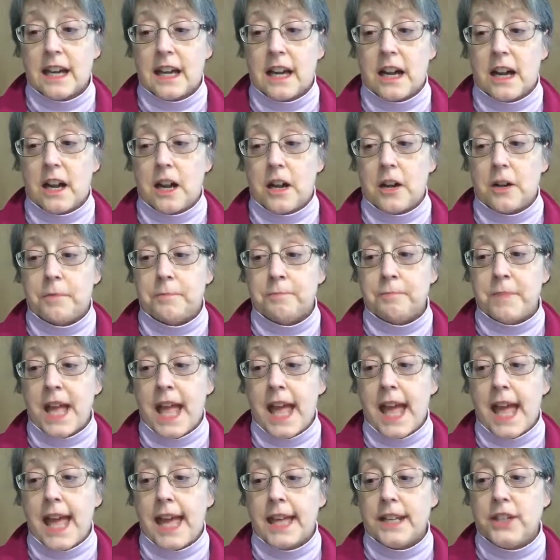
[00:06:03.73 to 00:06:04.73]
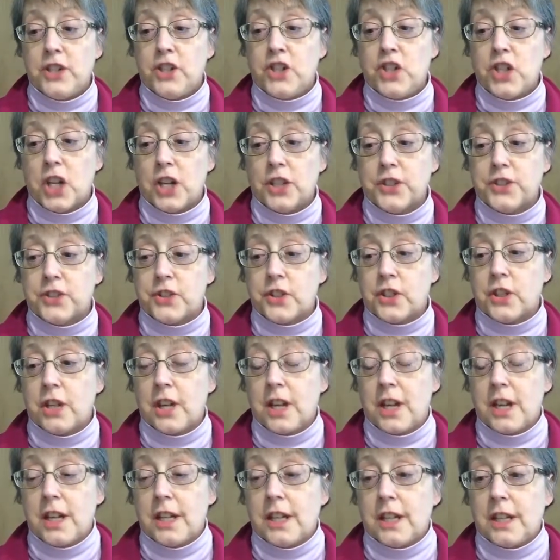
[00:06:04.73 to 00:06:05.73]
had just
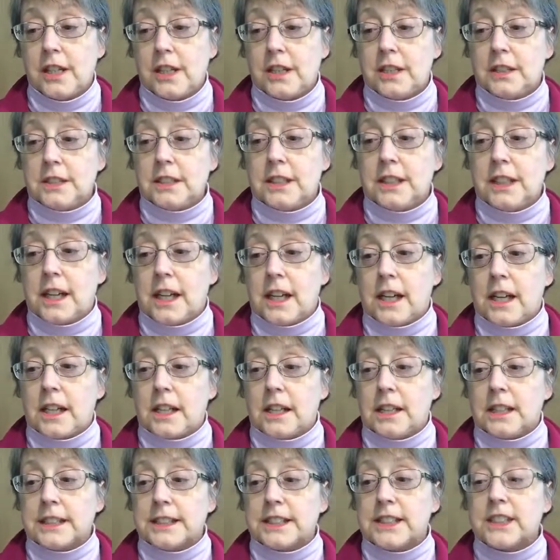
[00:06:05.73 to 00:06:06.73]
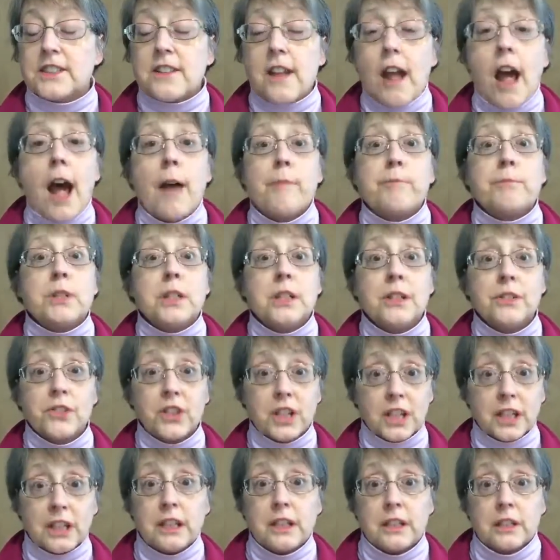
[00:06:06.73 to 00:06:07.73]
stopped the
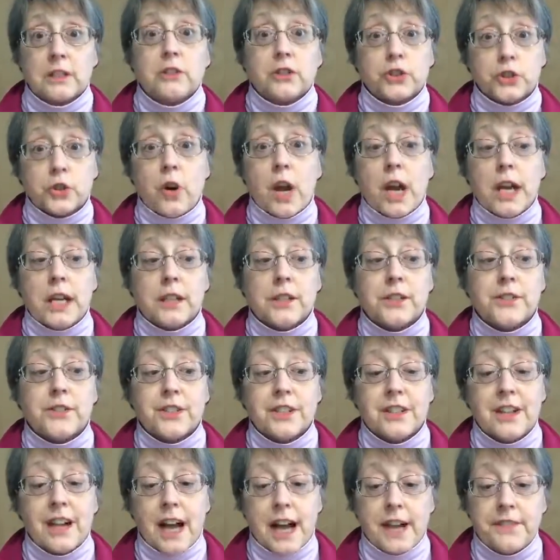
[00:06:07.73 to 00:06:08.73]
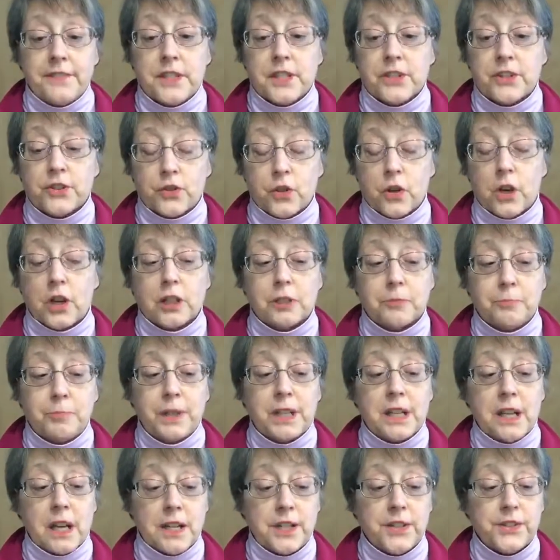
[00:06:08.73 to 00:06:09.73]
clinical trials on this drug
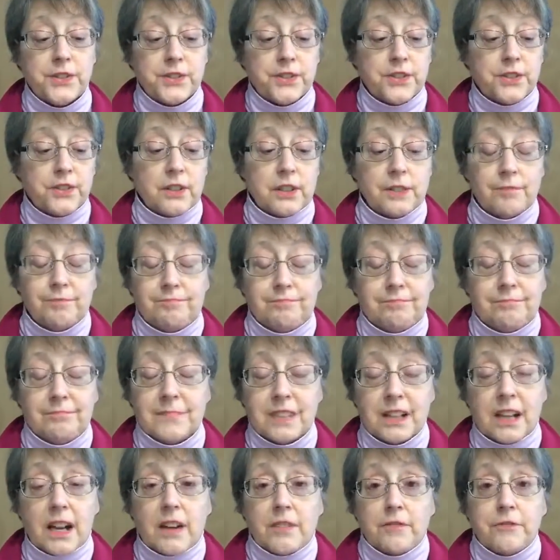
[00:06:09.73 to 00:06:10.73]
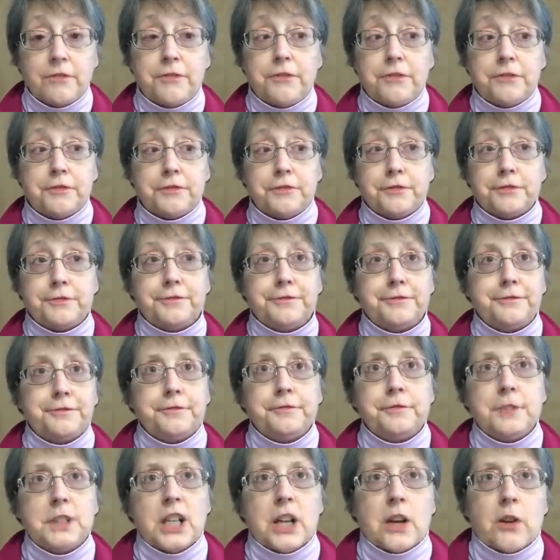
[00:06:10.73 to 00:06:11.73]
because of,
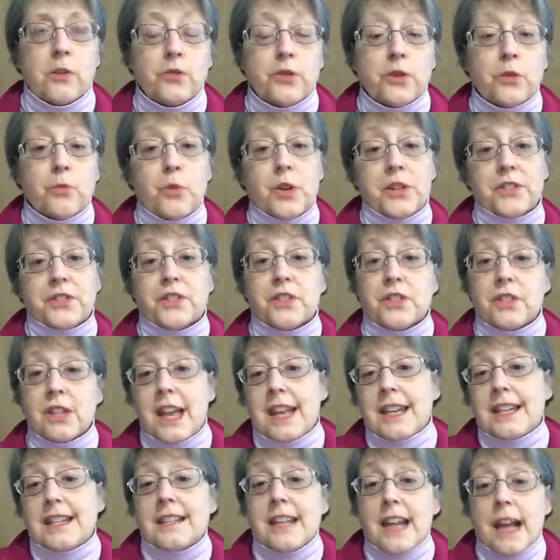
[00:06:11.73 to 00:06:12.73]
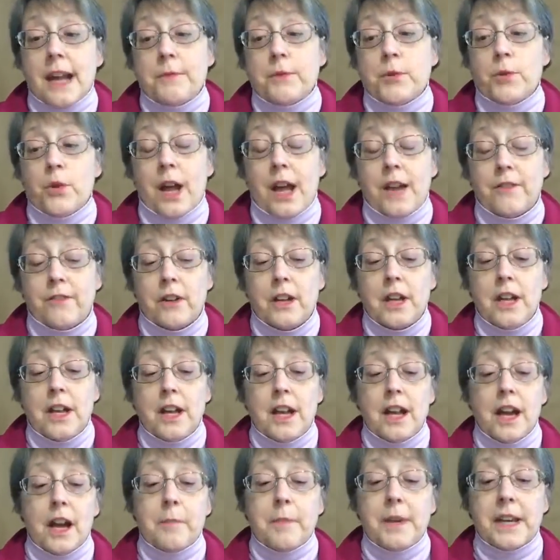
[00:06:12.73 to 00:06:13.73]
you know, the risk. Anytime you have
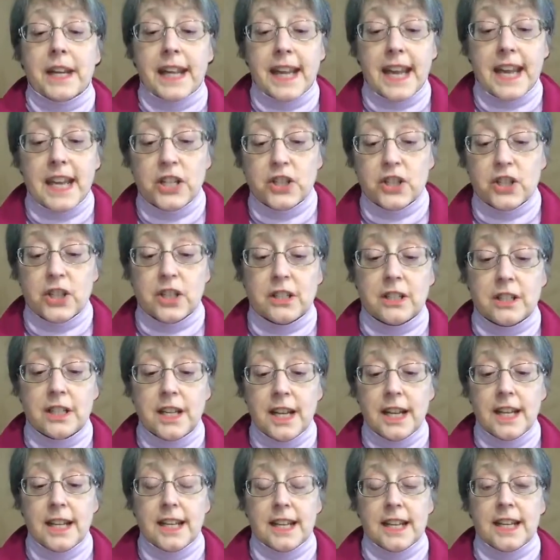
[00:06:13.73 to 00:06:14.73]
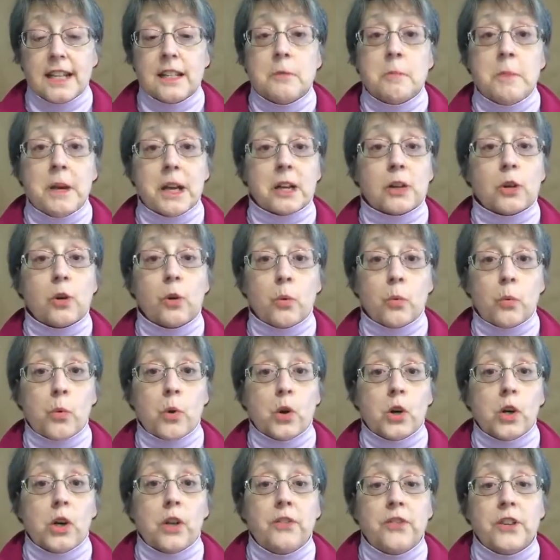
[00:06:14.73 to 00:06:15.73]
a medication in the medical
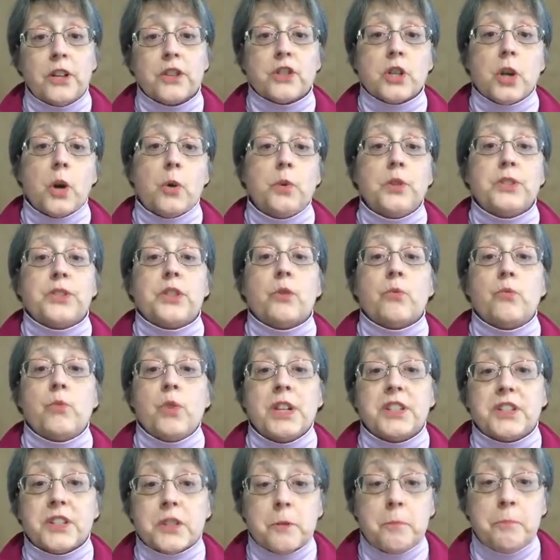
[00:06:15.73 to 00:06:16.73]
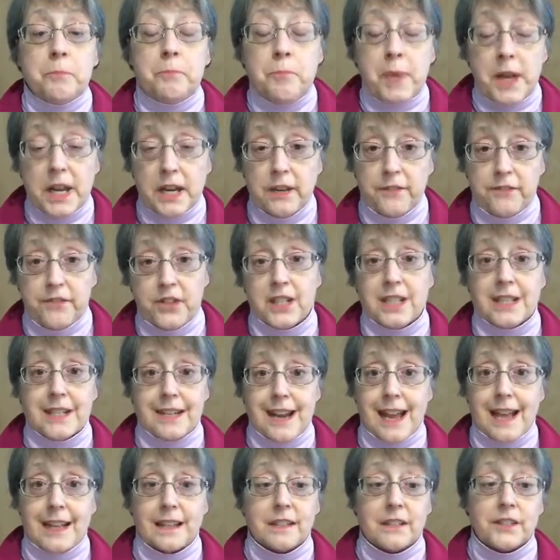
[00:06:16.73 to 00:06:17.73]
world, there's always a risk-benefit
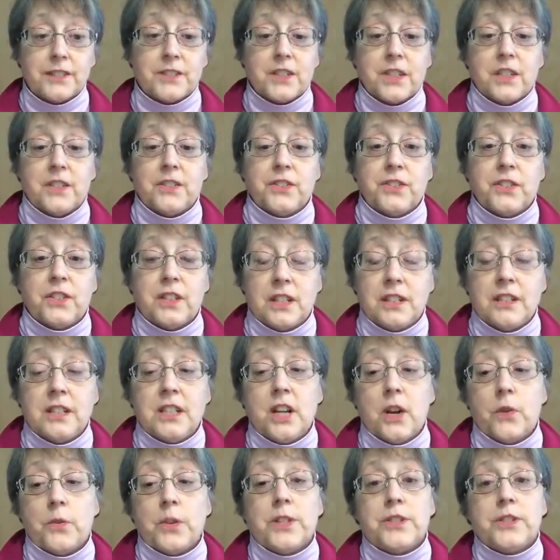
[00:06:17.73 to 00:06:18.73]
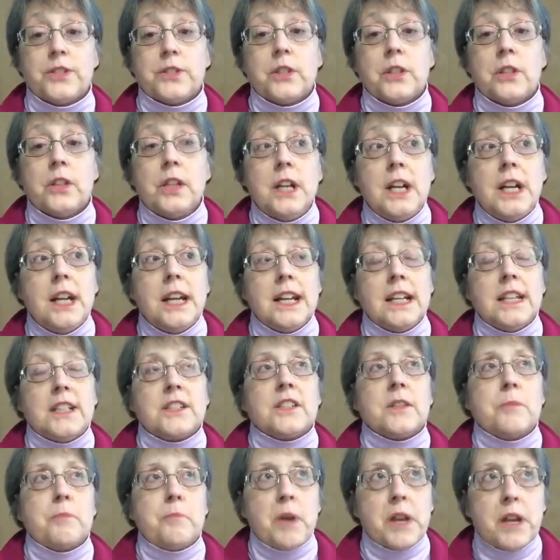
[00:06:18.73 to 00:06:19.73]
analysis. You know, is
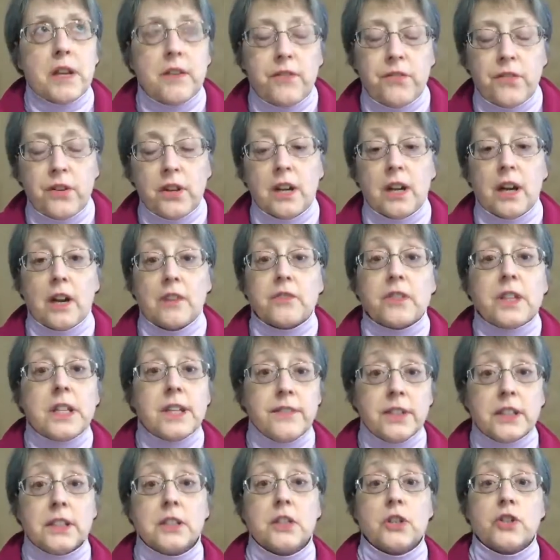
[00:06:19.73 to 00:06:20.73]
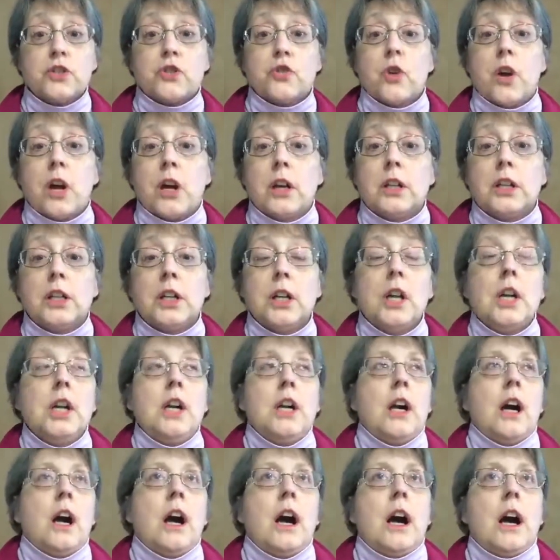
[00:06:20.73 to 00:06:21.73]
the benefit of giving the drug,
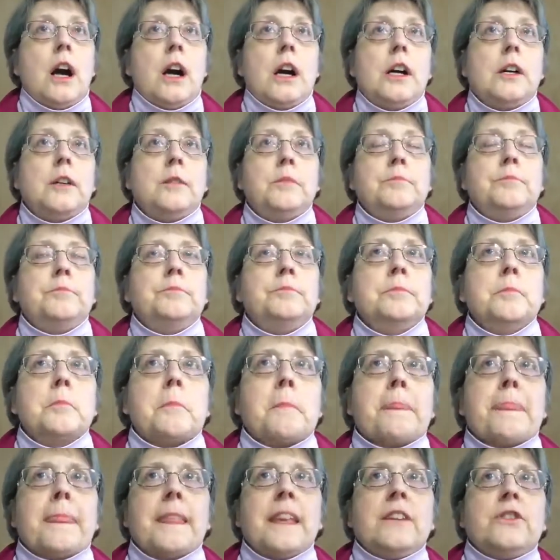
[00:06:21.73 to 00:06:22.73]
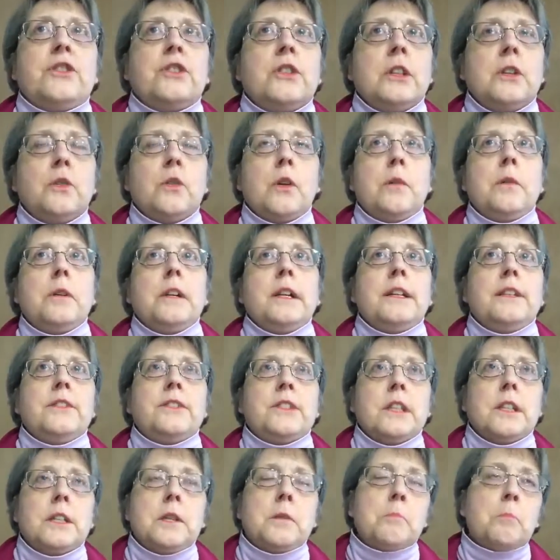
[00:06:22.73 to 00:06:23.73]
is
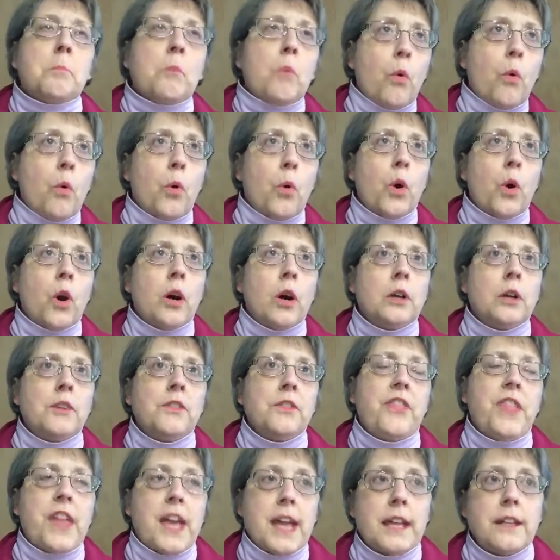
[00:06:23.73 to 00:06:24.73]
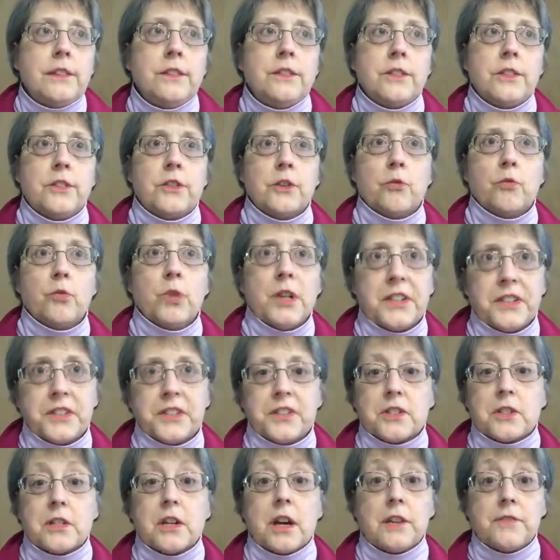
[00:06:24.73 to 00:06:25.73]
it more than the
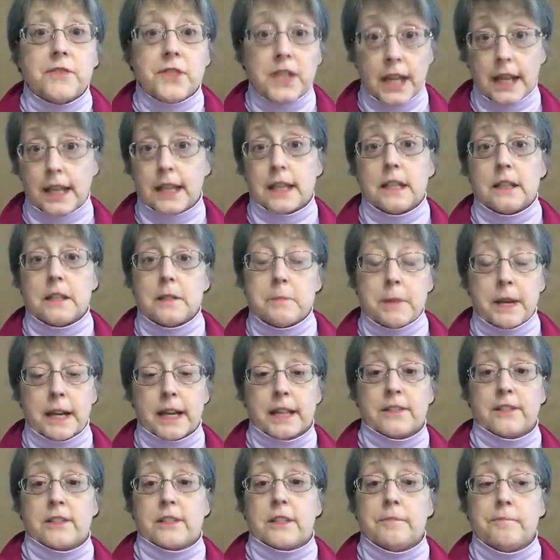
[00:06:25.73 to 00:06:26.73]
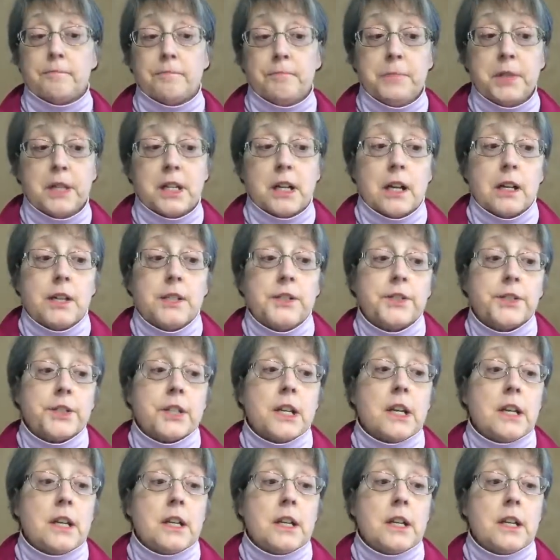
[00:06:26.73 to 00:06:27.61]
risk of taking the medicine? Because